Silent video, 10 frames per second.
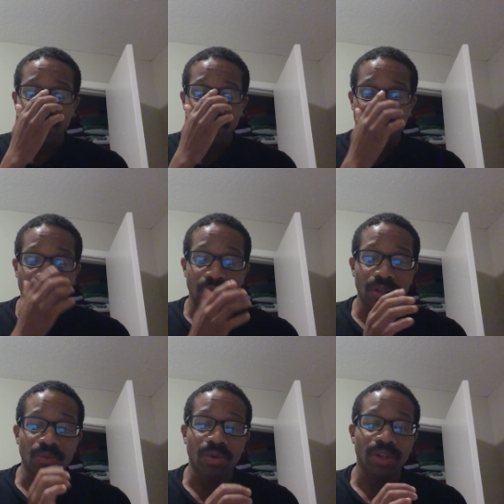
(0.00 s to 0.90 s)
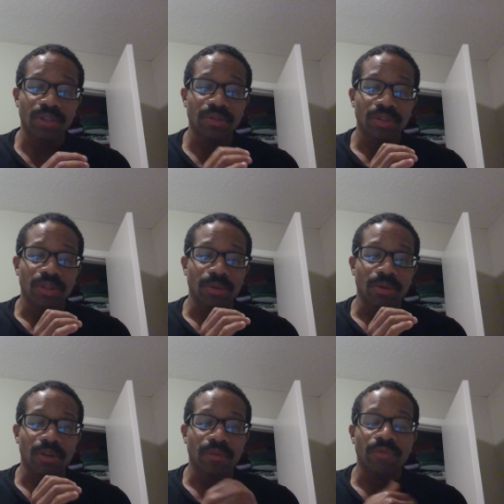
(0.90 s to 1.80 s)
you know, he want
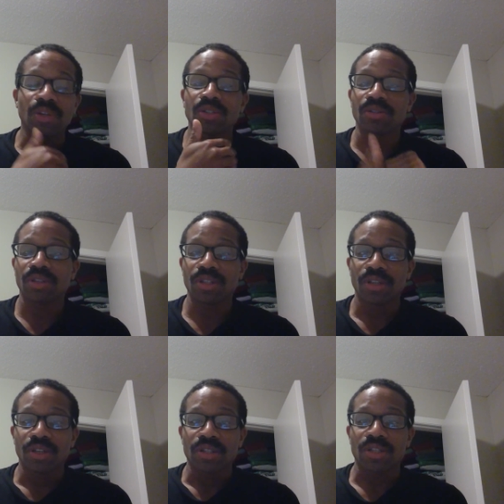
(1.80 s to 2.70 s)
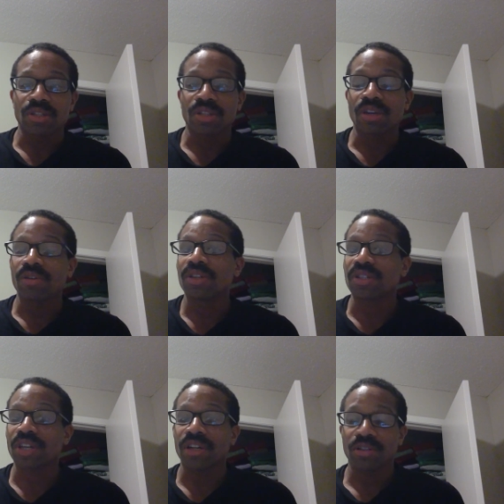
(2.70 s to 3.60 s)
eventually to tell
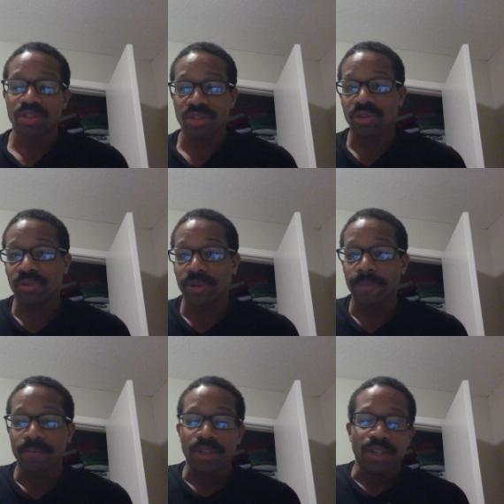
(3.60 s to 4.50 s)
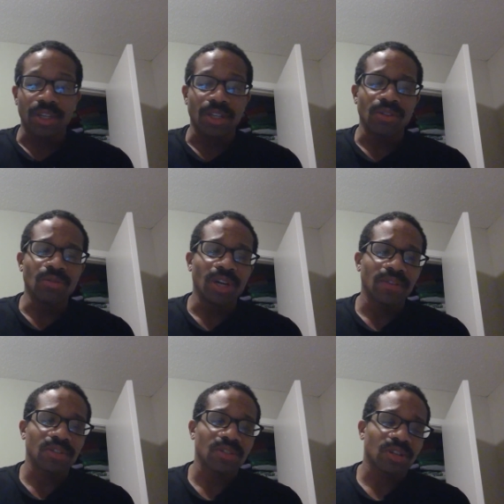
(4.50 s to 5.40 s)
his side of the story. And you have this